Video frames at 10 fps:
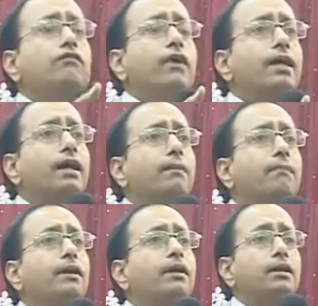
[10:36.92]
wake
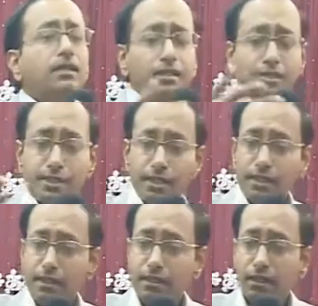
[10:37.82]
up,
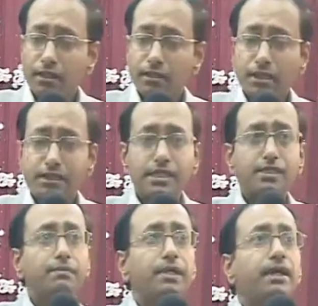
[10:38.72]
she
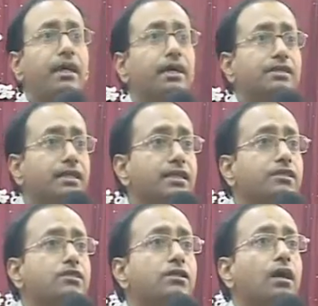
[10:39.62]
touches me and
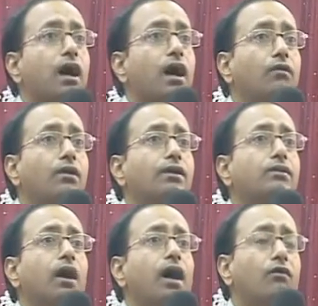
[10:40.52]
says, How are
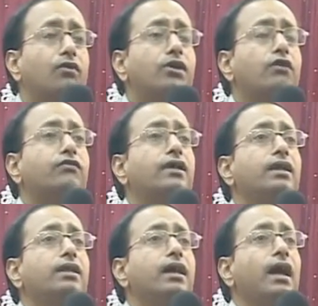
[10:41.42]
you? How are you
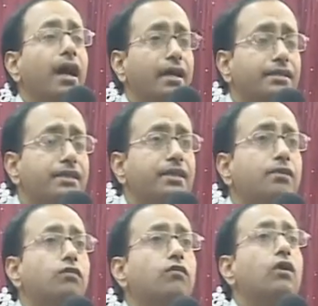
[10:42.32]
feeling? Anything
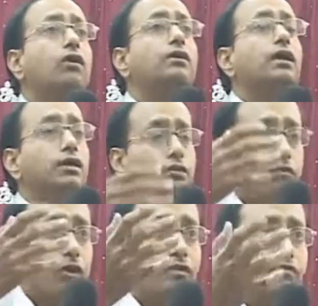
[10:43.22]
you want? You
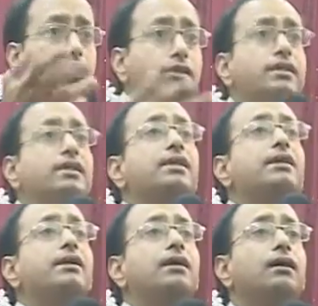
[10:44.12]
want water?